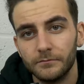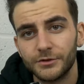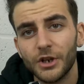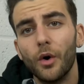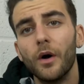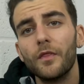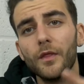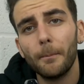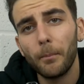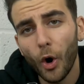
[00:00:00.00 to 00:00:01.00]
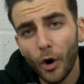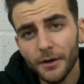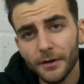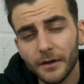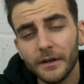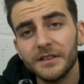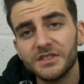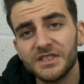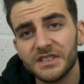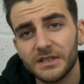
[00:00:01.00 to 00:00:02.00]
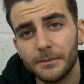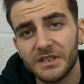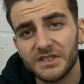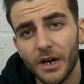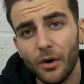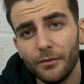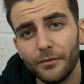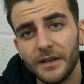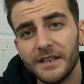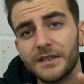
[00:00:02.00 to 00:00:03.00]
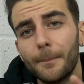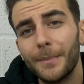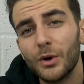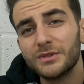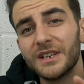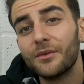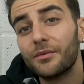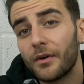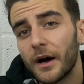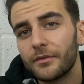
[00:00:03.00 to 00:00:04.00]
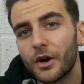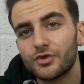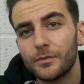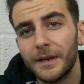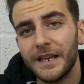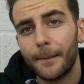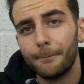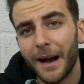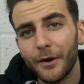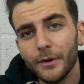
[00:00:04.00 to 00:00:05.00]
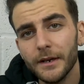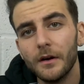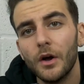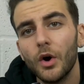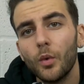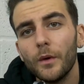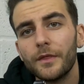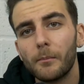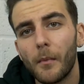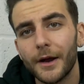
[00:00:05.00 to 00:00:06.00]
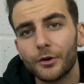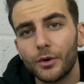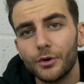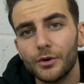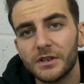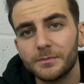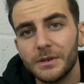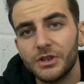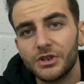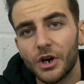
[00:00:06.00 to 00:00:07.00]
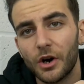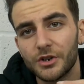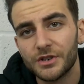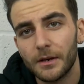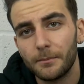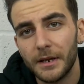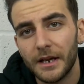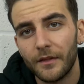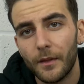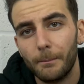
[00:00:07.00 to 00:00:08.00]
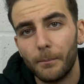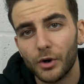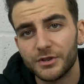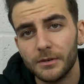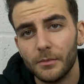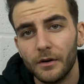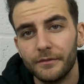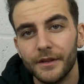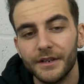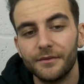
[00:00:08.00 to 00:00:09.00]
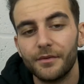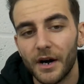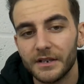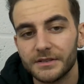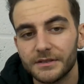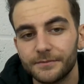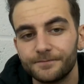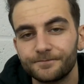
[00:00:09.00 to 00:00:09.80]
So the pod system itself is a built-in 500 mAh battery with the micro USB charging being at the bottom of the device.